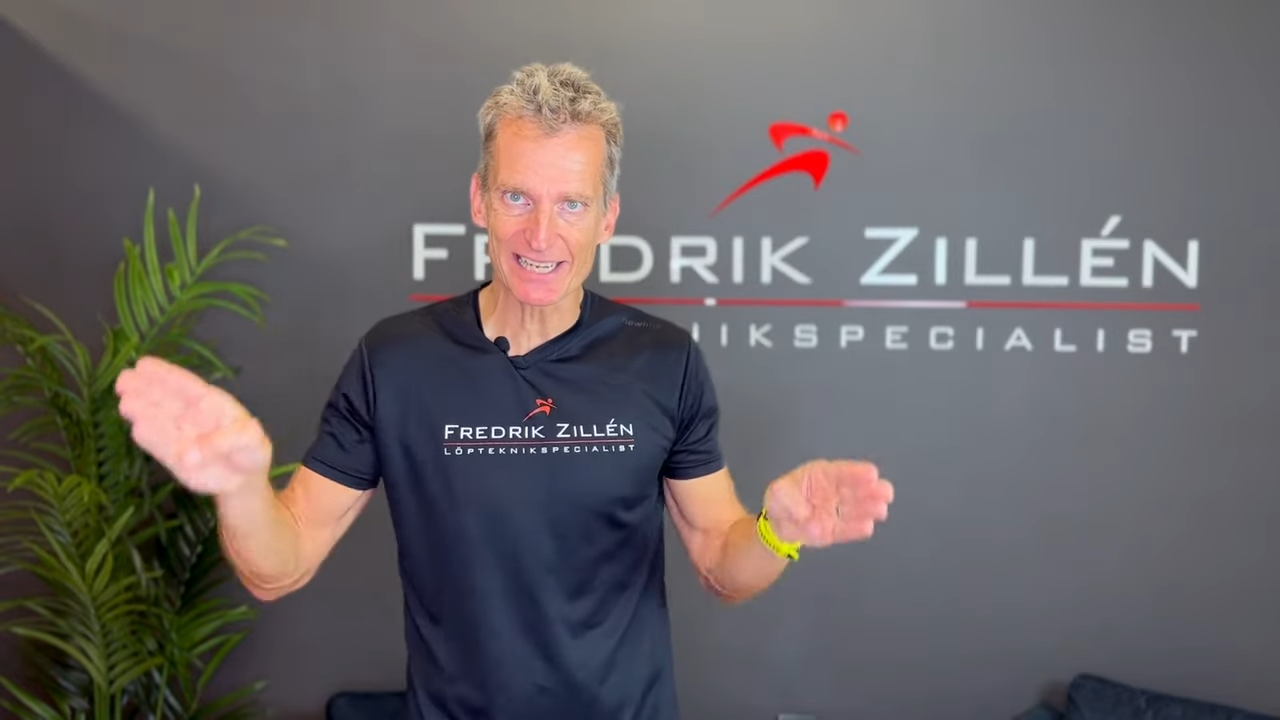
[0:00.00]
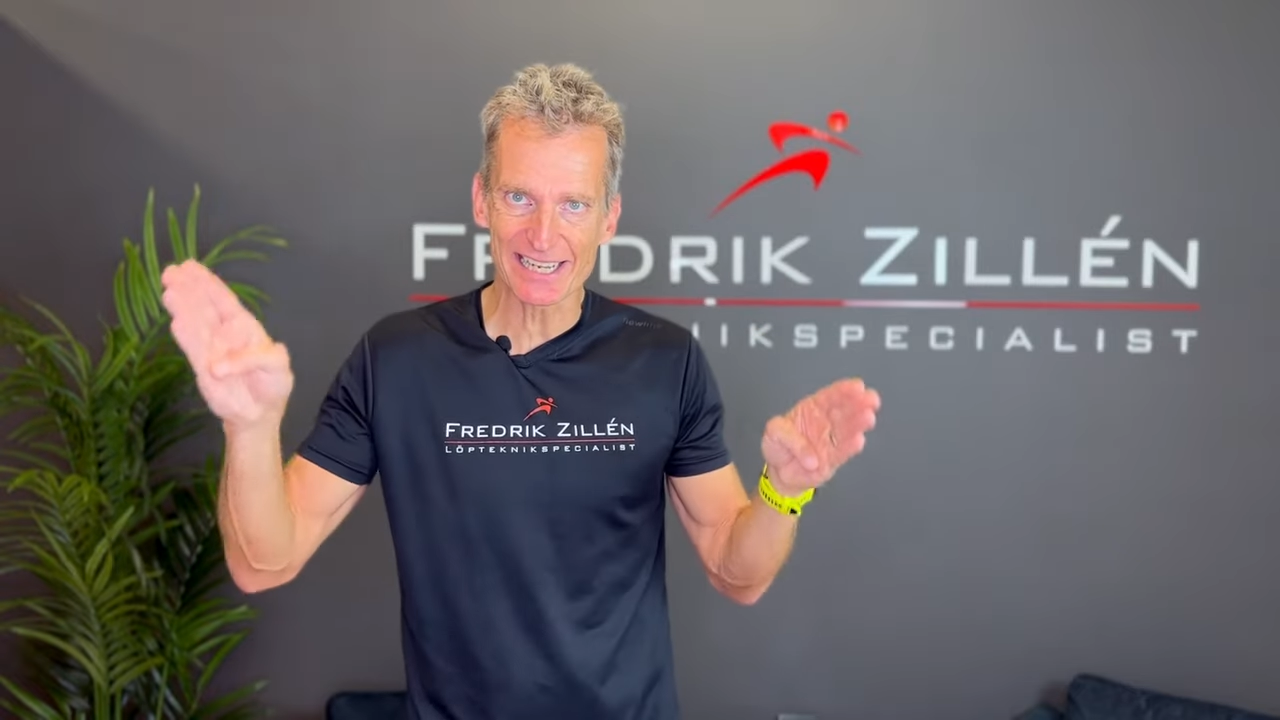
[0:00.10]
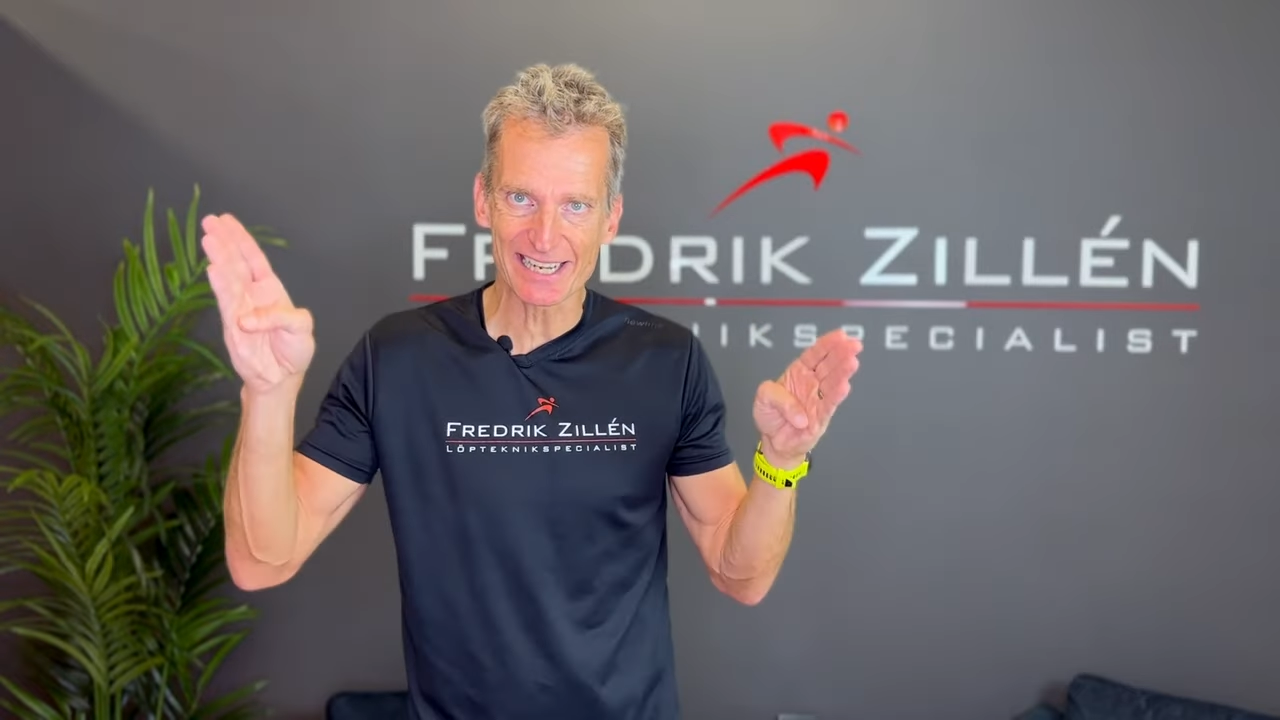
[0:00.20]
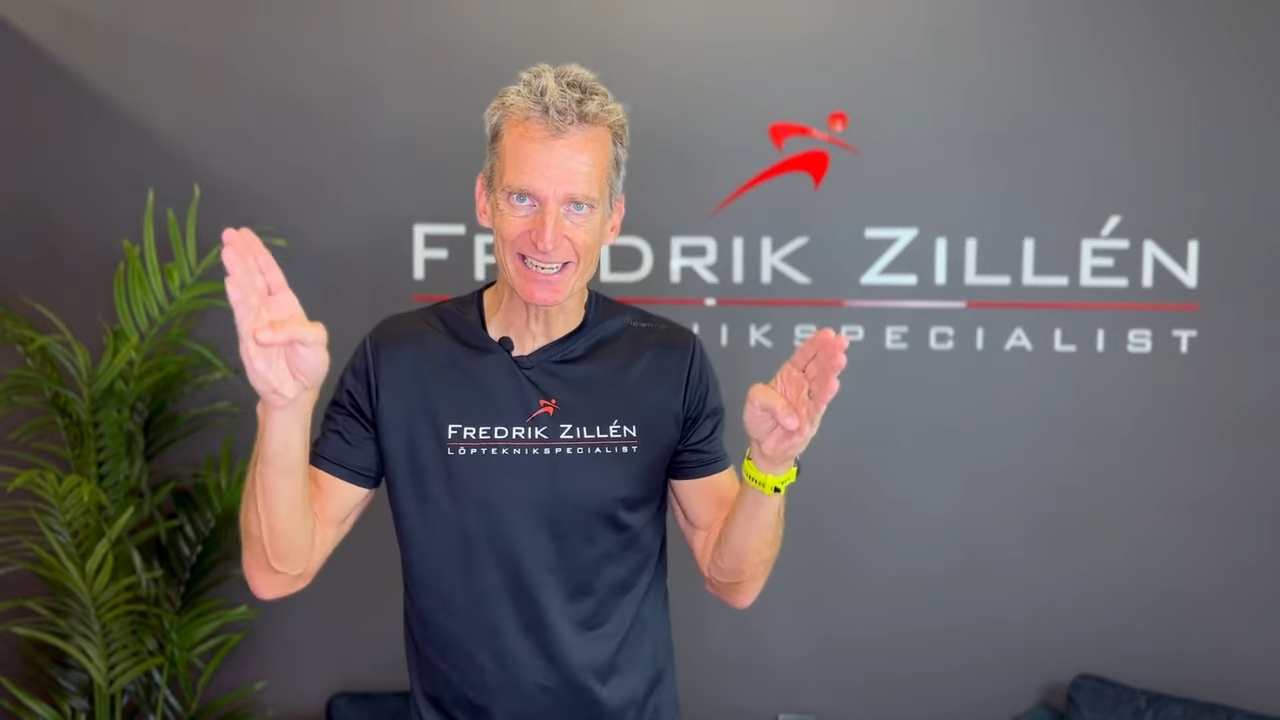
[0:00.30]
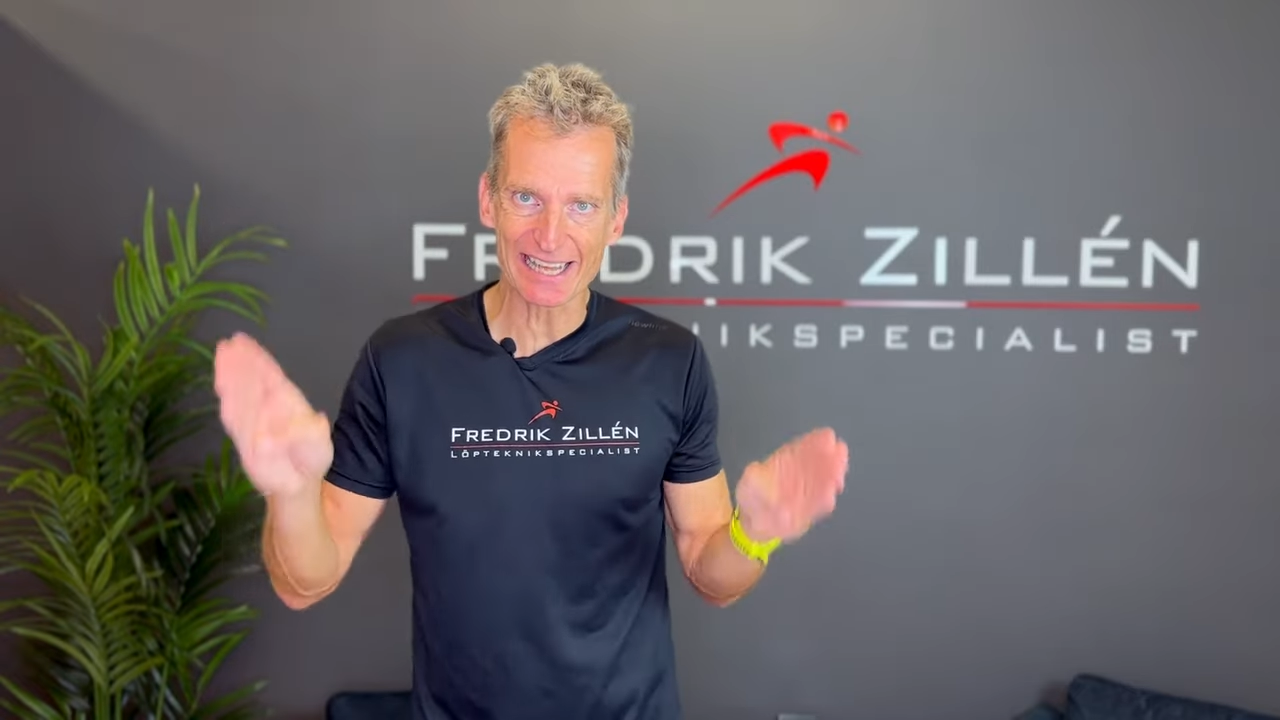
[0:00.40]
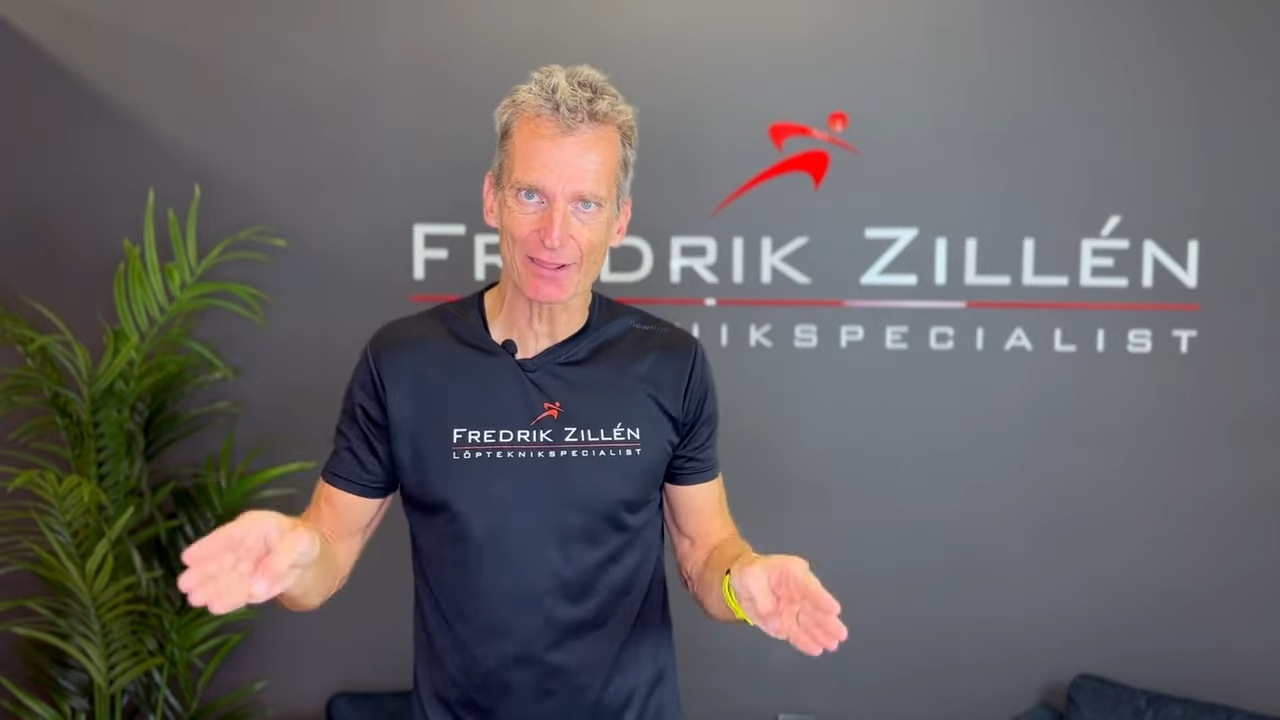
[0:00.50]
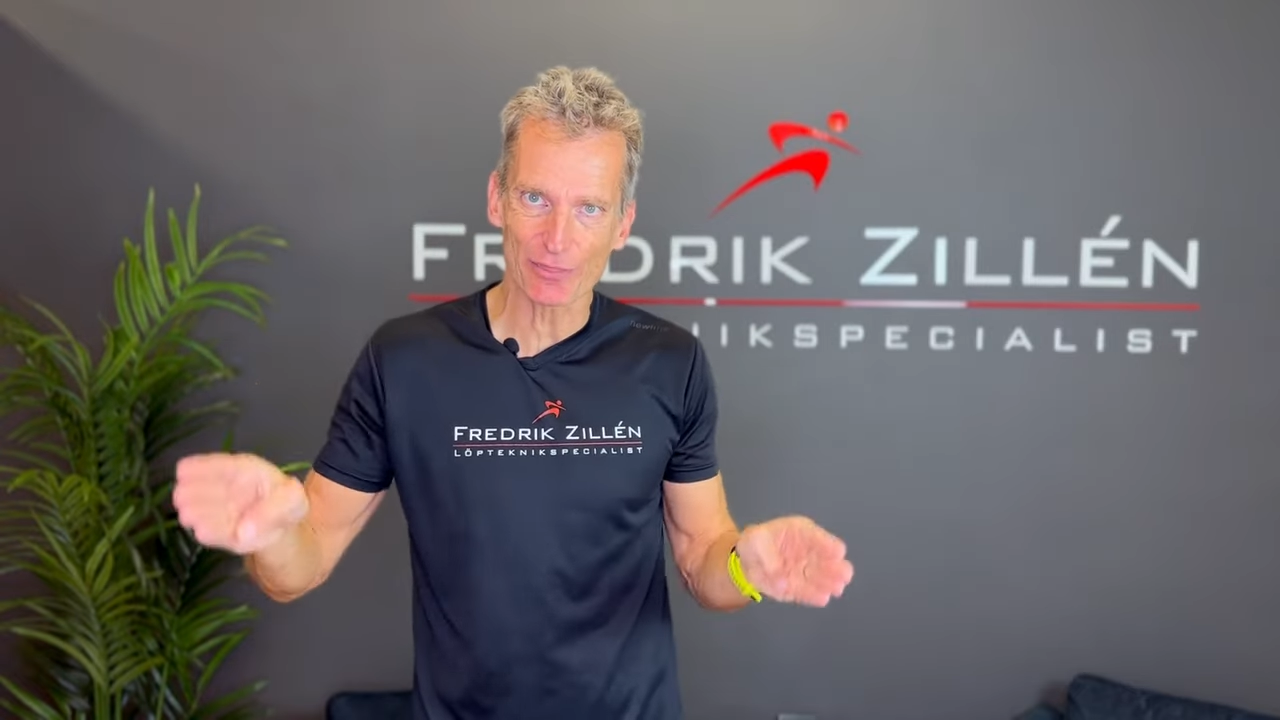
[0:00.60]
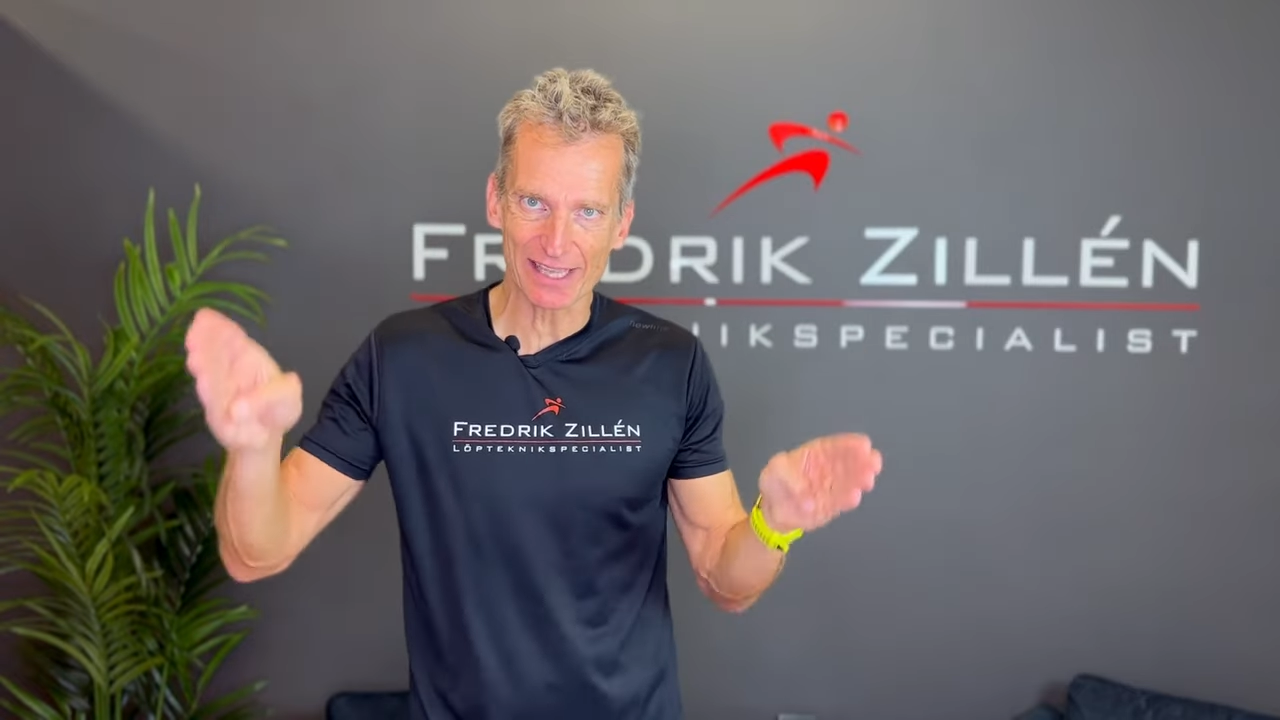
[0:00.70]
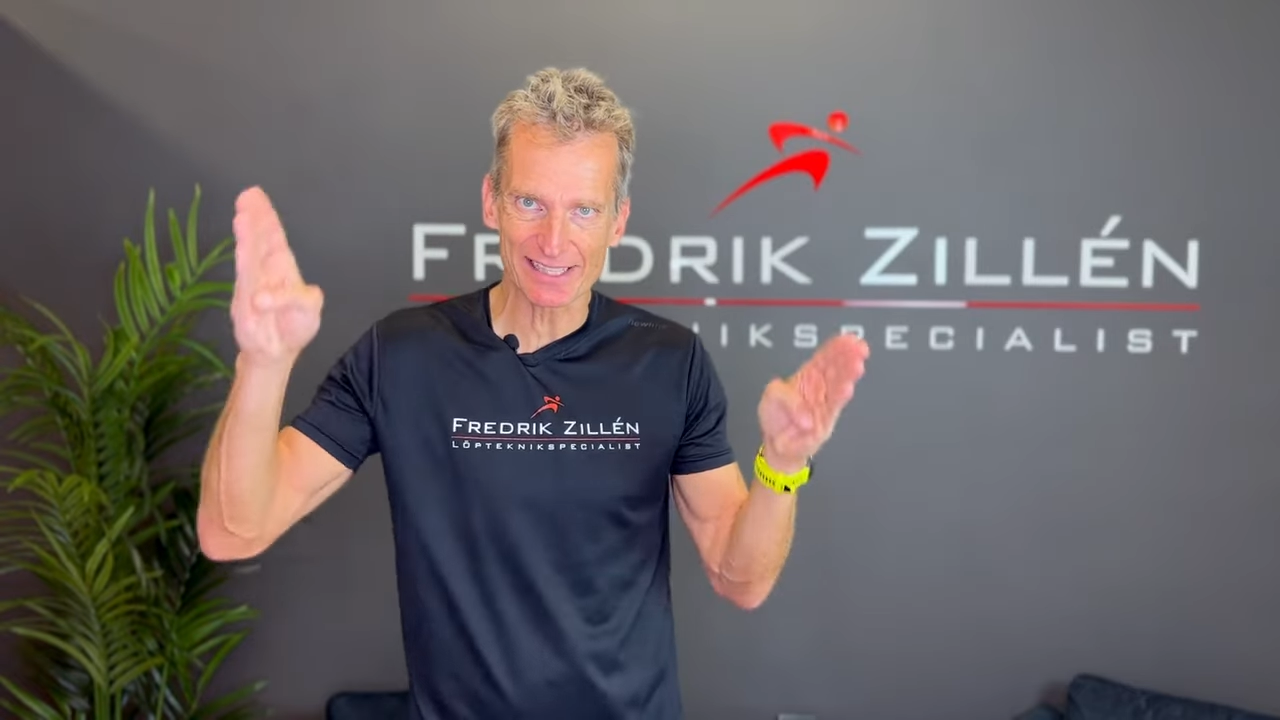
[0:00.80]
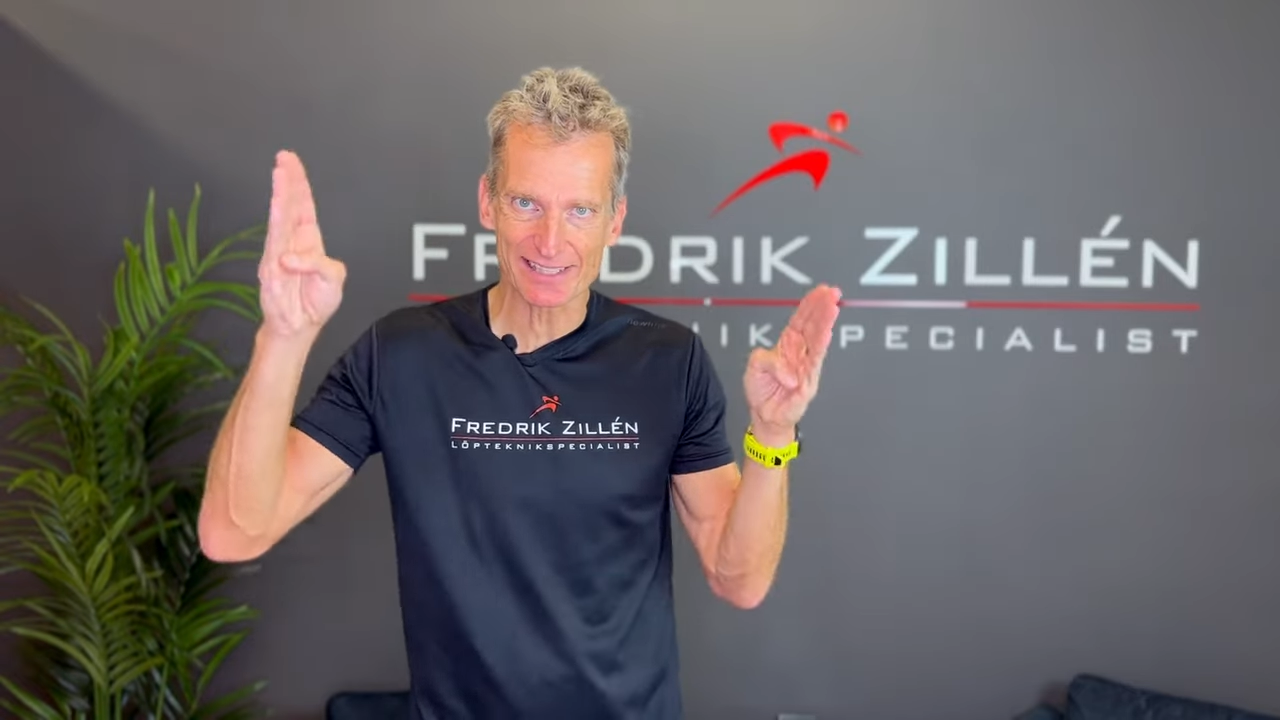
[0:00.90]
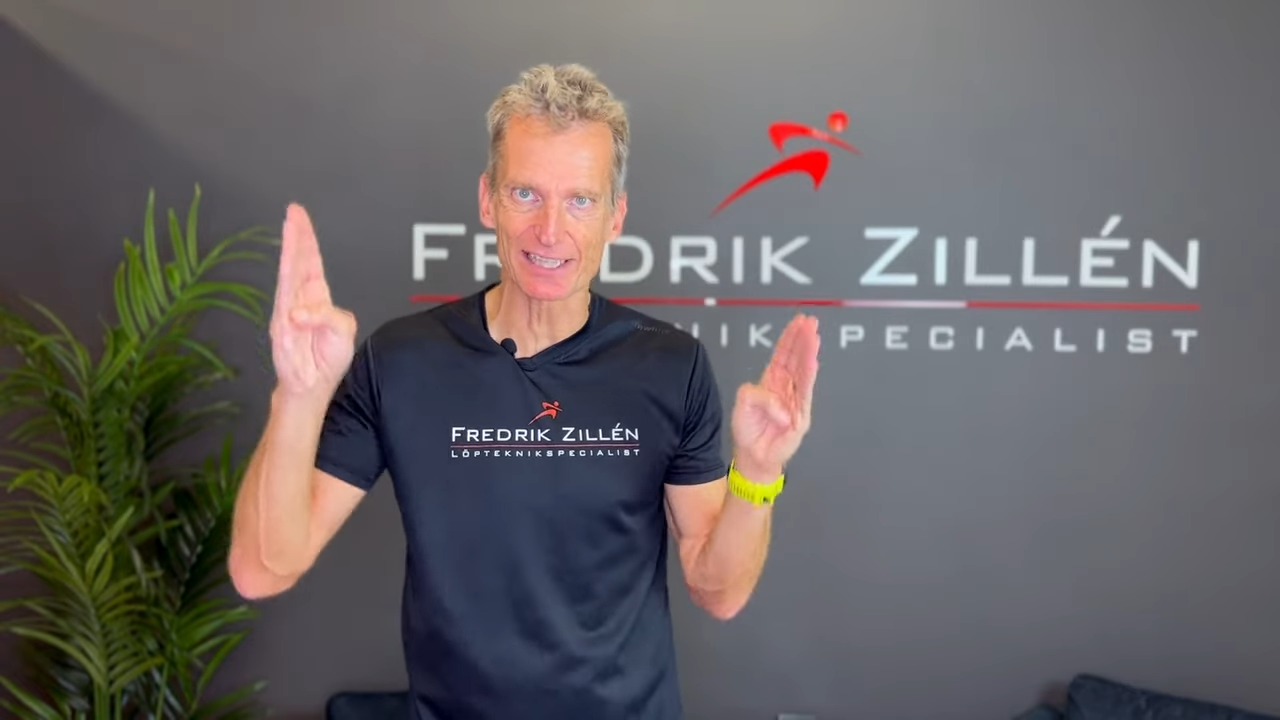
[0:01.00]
in length in